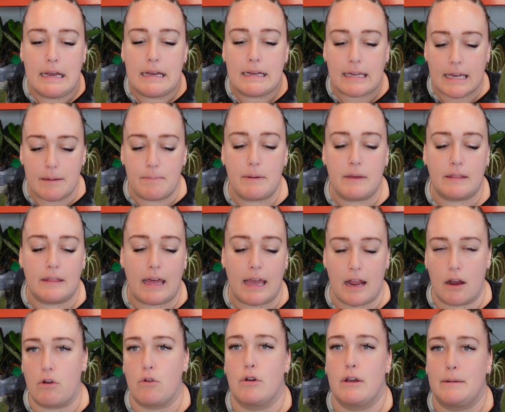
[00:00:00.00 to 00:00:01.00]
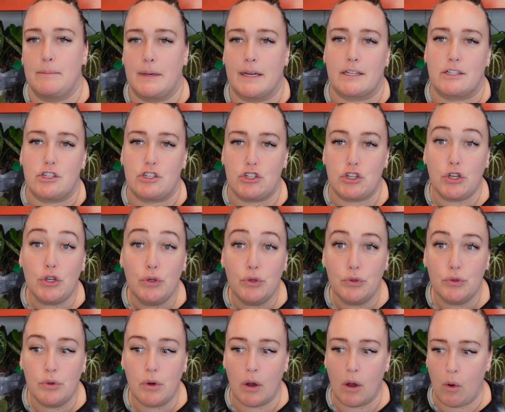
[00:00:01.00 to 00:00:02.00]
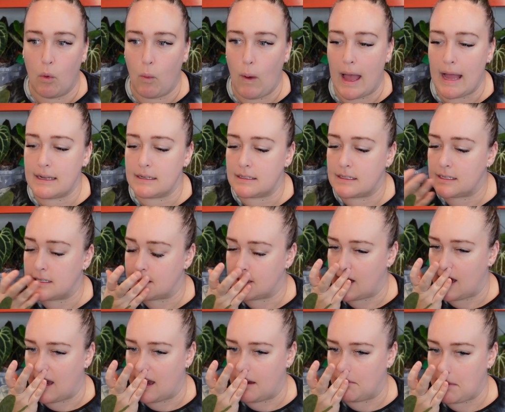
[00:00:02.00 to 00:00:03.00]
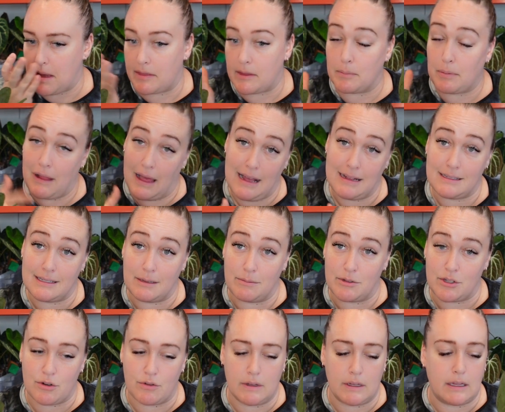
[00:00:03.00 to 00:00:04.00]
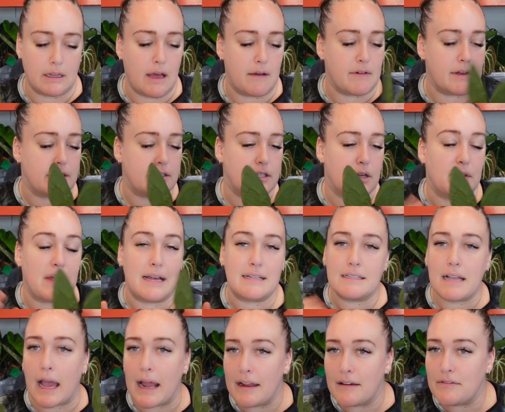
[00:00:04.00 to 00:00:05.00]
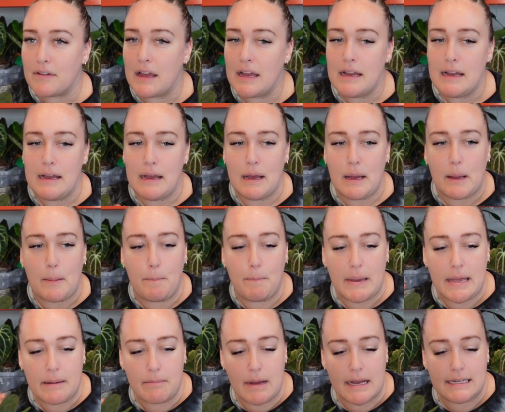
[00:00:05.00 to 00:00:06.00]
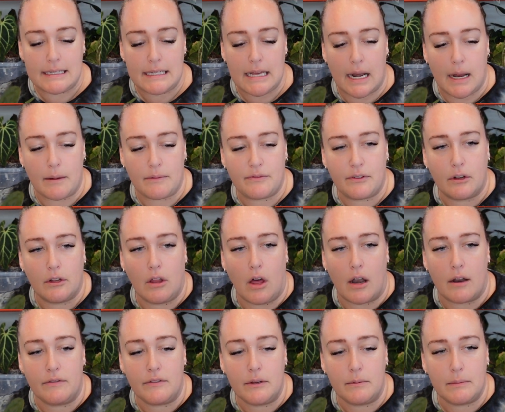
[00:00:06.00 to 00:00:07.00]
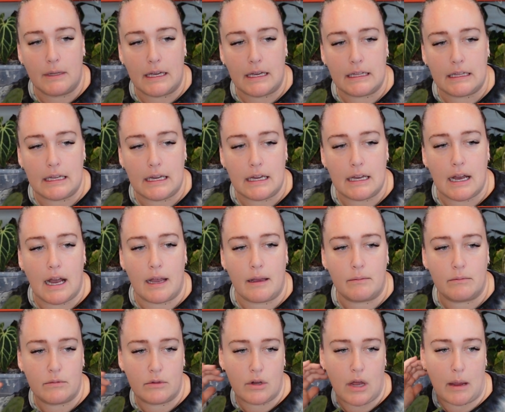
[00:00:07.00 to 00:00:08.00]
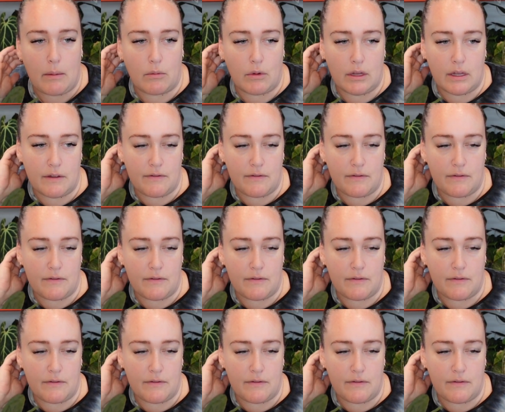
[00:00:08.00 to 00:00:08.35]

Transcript: keeping the aeroid mix too wet, and the plant seems to really love it. So that's kind of been my setup for a lot of them lately. I'm really